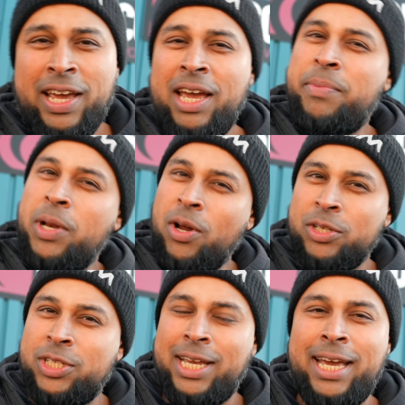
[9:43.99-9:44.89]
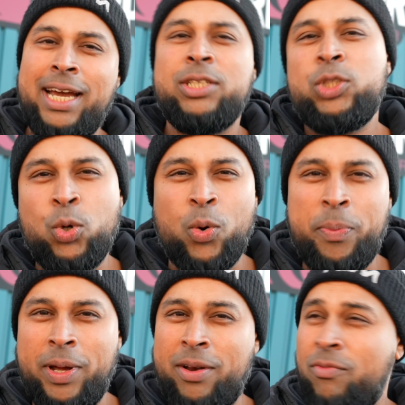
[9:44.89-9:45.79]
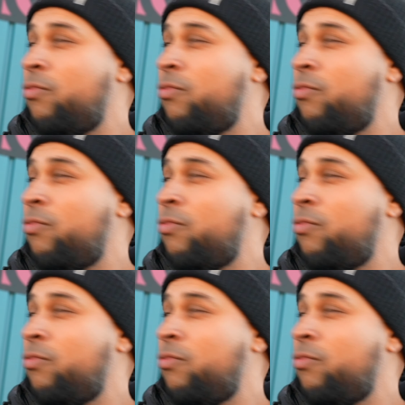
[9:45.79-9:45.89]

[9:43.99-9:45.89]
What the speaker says: It'd be nice to get Scorpion